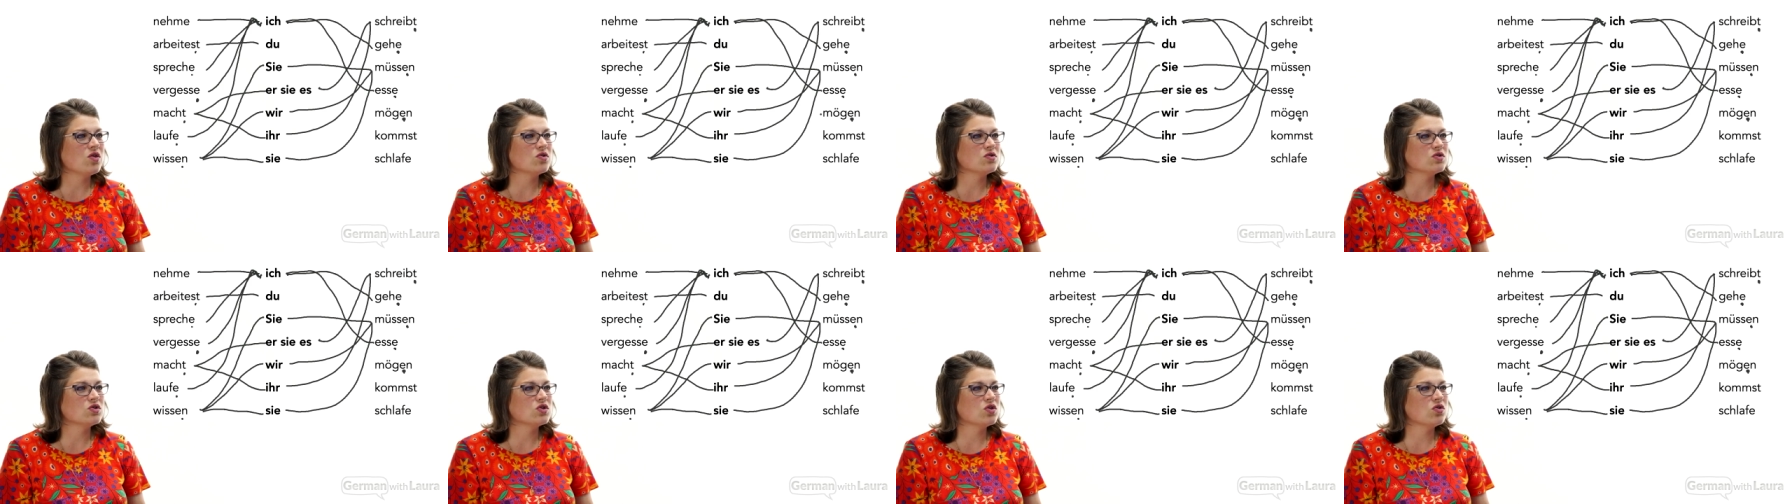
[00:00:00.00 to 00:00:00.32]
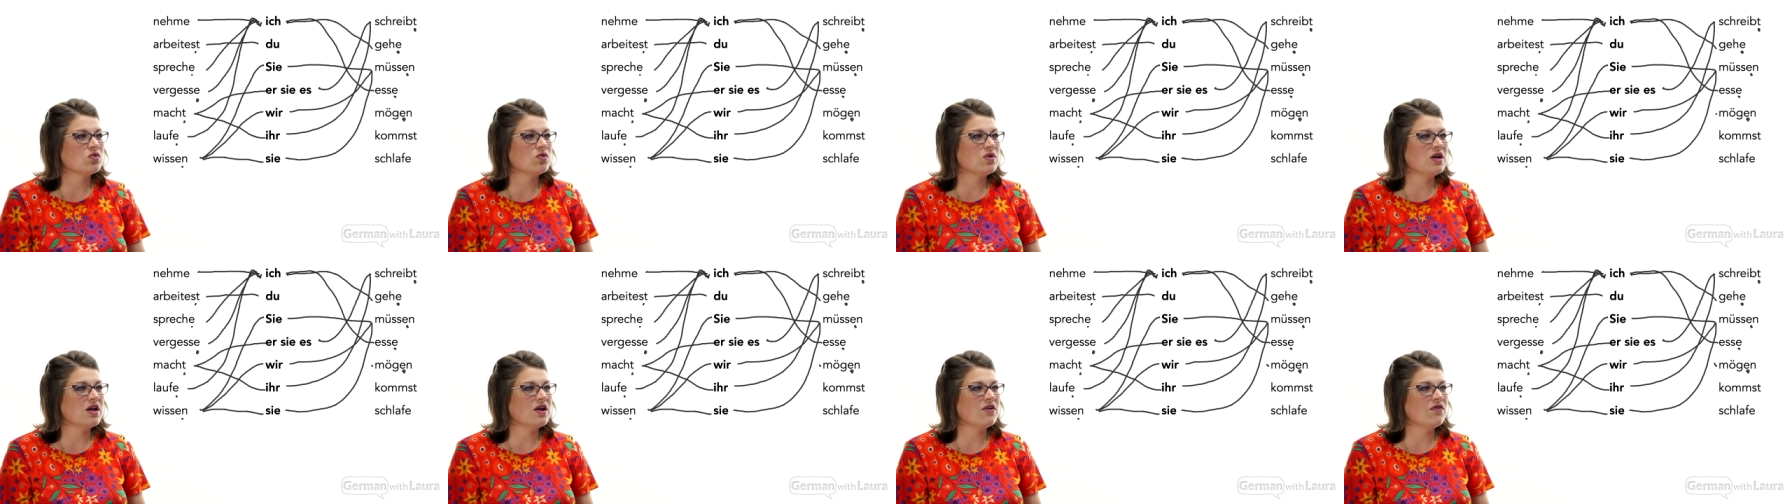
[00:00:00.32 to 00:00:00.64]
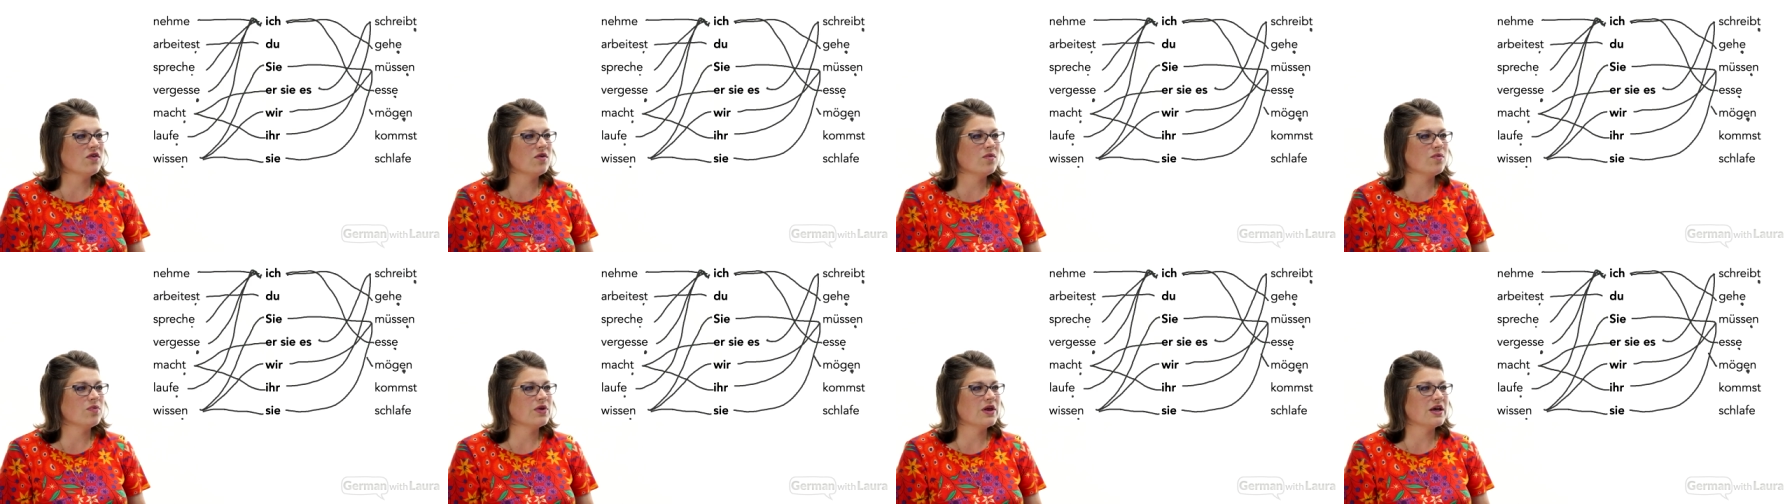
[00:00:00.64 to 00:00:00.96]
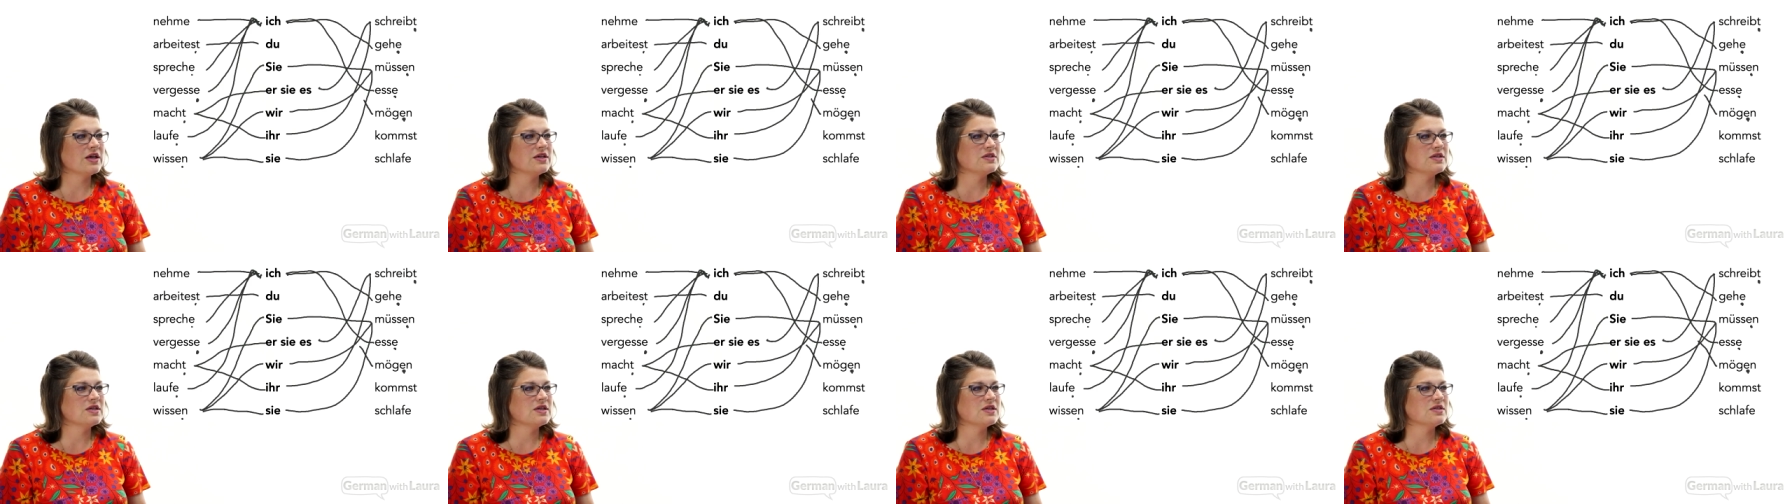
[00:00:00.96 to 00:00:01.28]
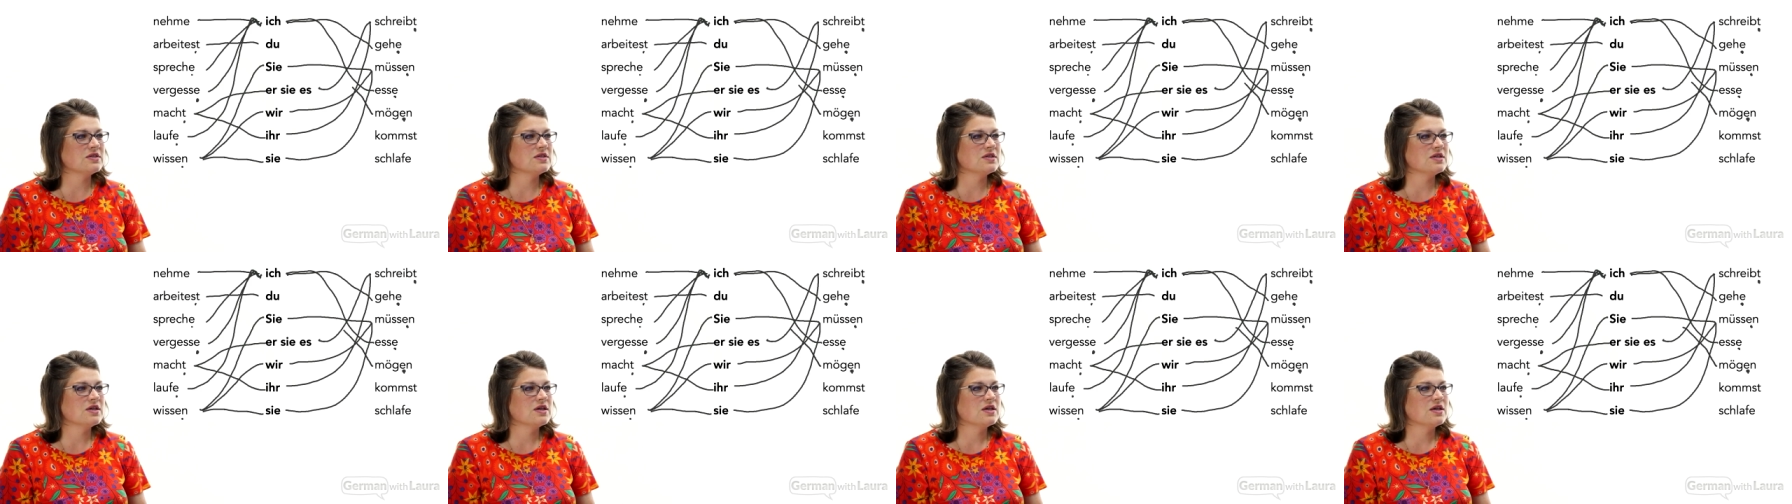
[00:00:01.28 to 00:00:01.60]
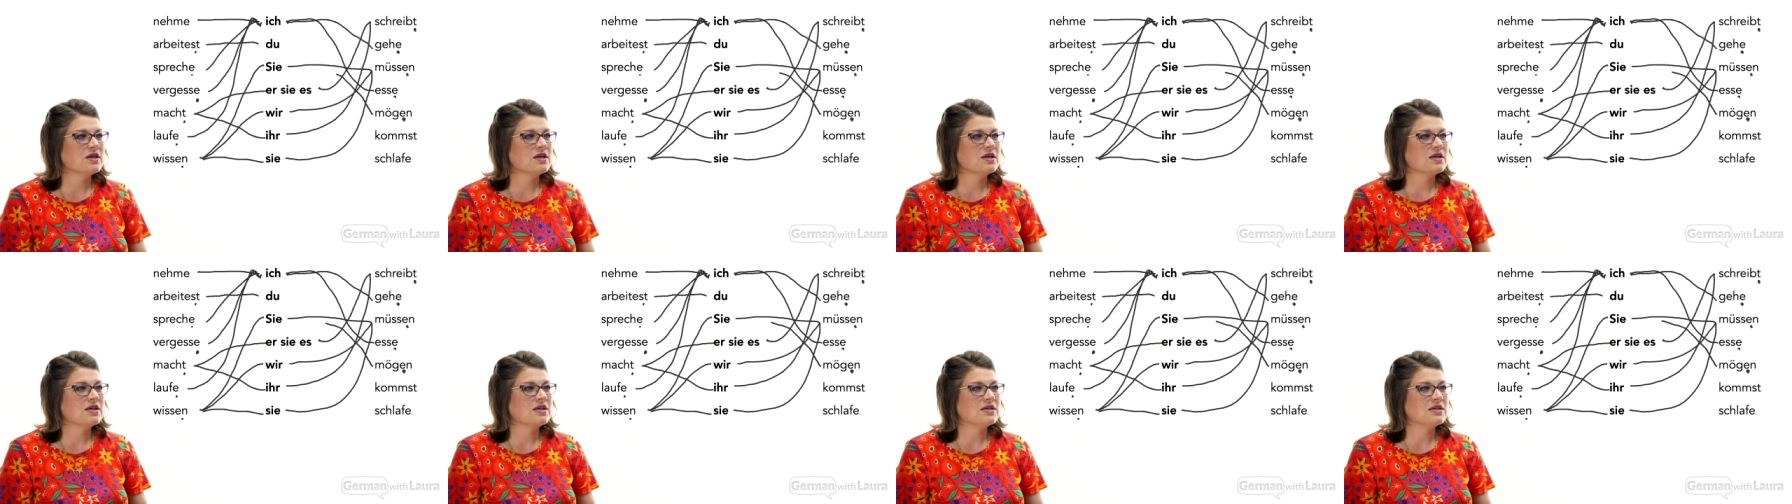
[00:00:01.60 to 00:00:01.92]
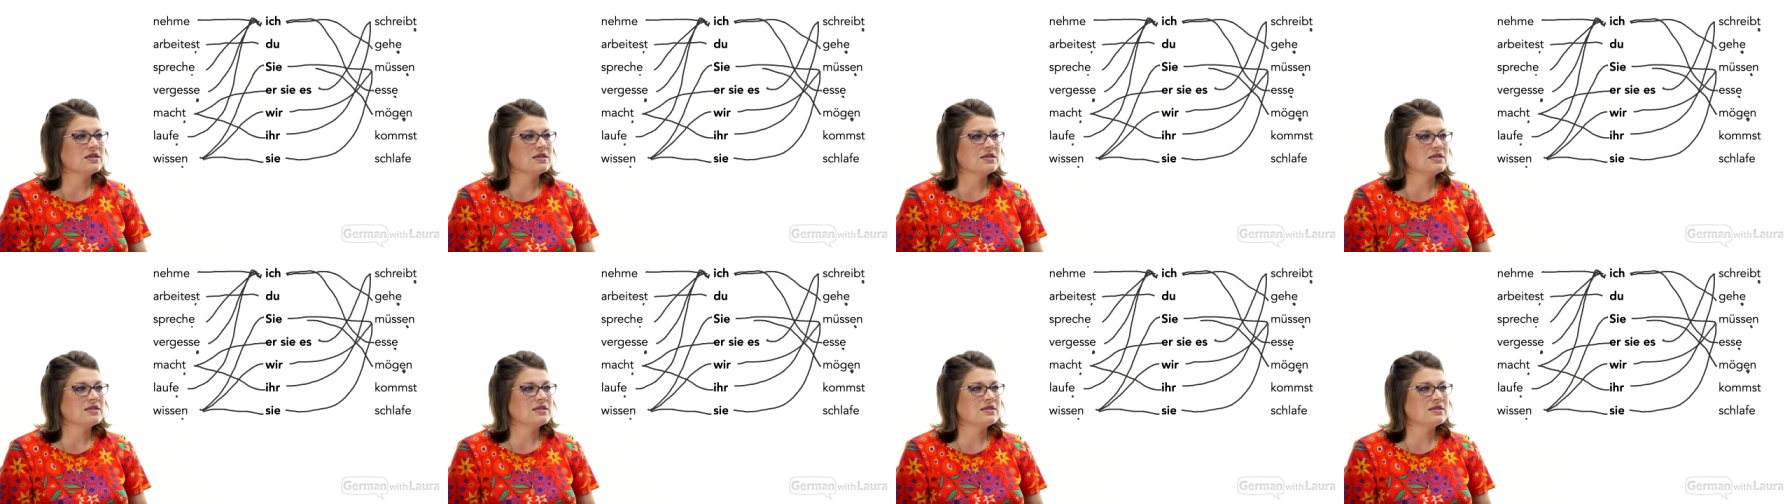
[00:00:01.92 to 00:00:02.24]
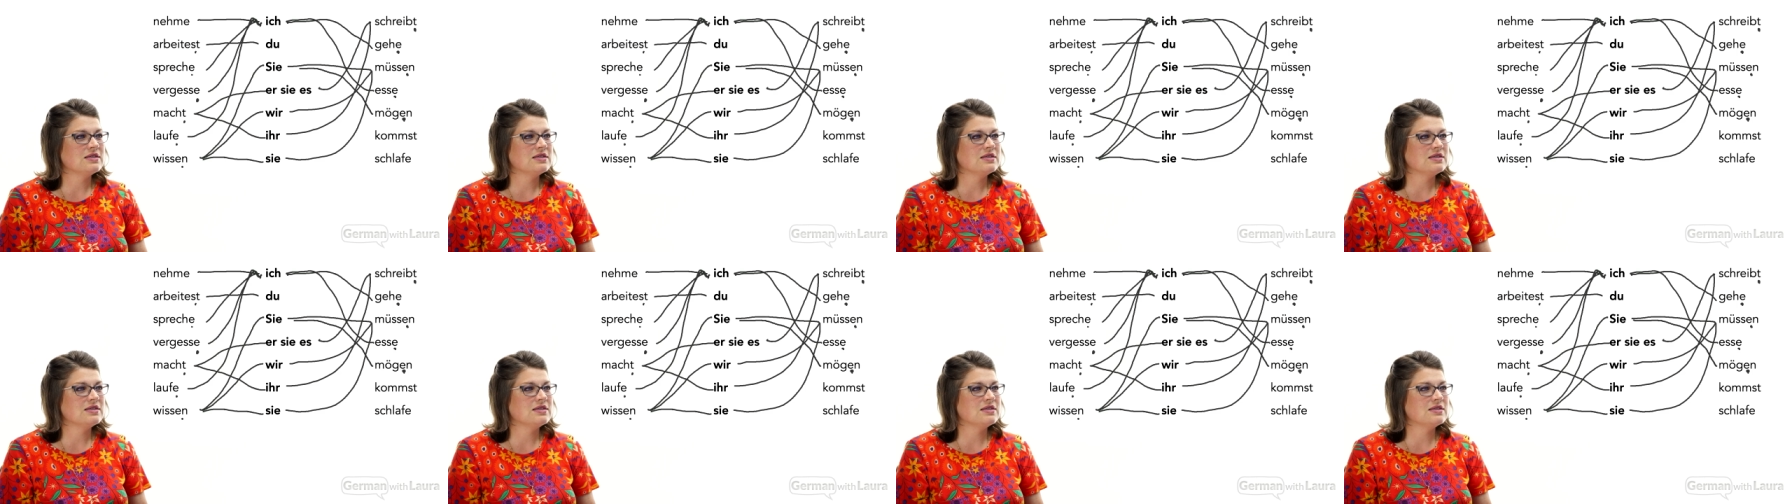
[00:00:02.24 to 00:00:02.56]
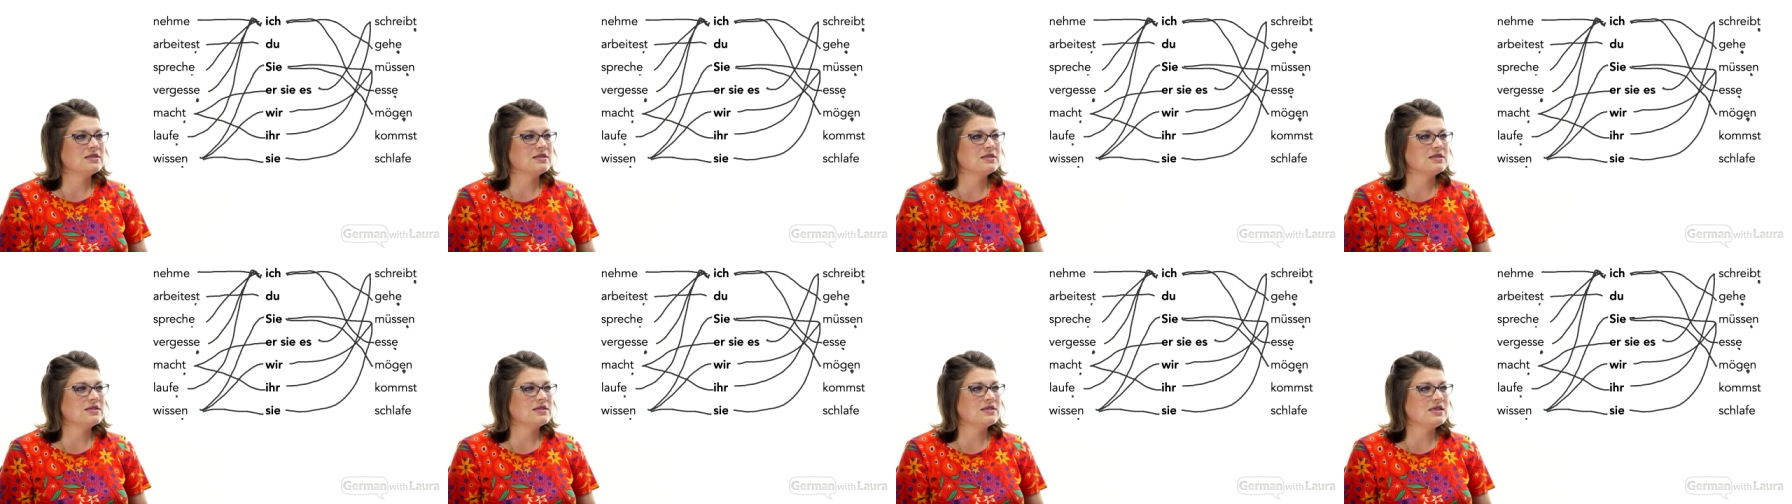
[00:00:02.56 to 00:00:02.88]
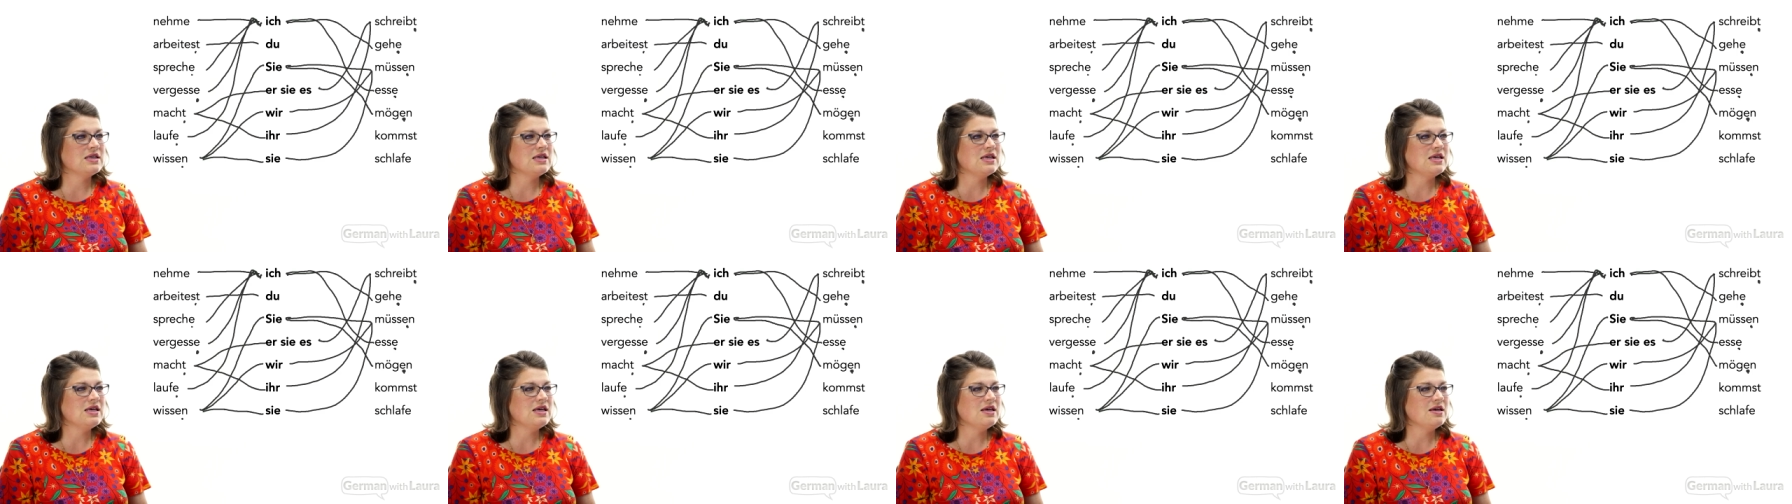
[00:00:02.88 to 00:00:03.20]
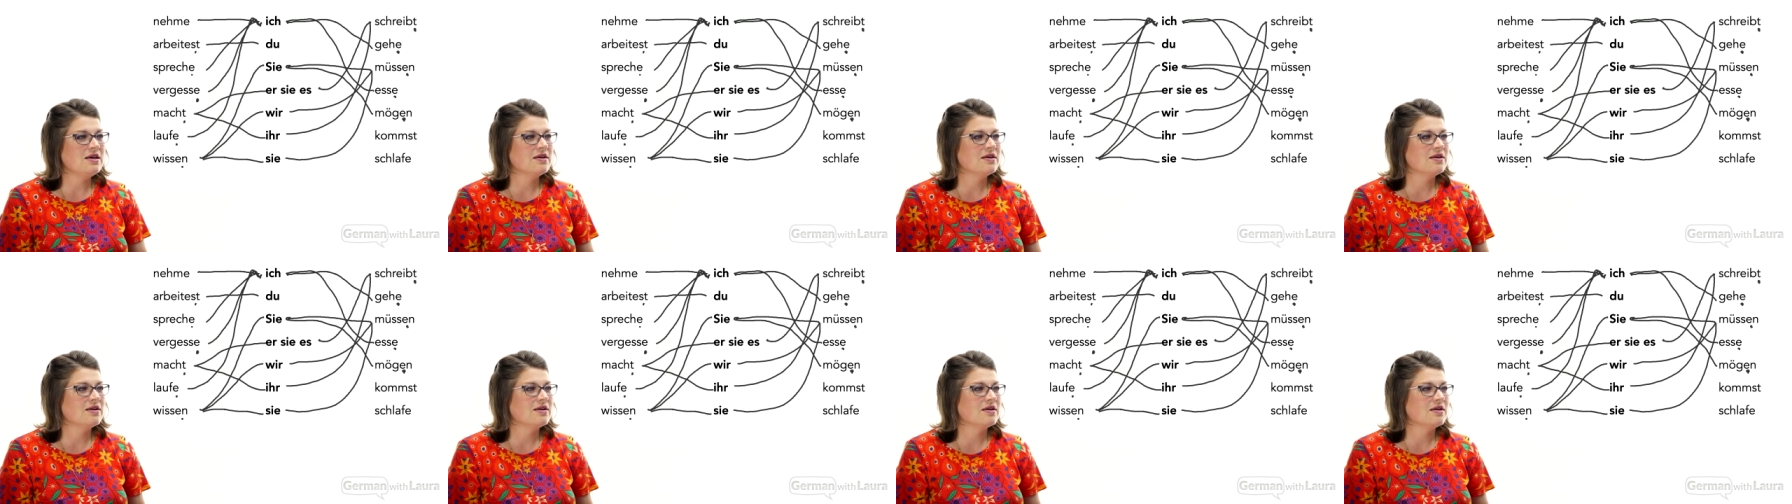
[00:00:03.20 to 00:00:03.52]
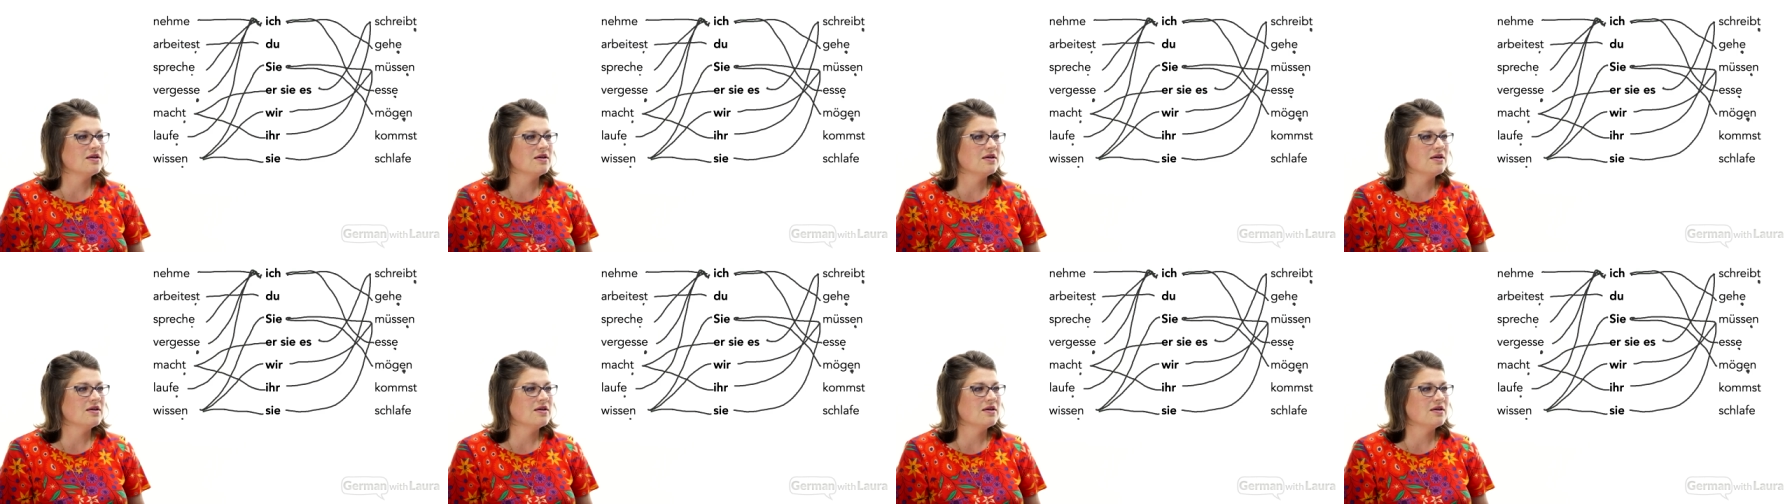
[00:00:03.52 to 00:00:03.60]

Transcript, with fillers: those three different places. Sie,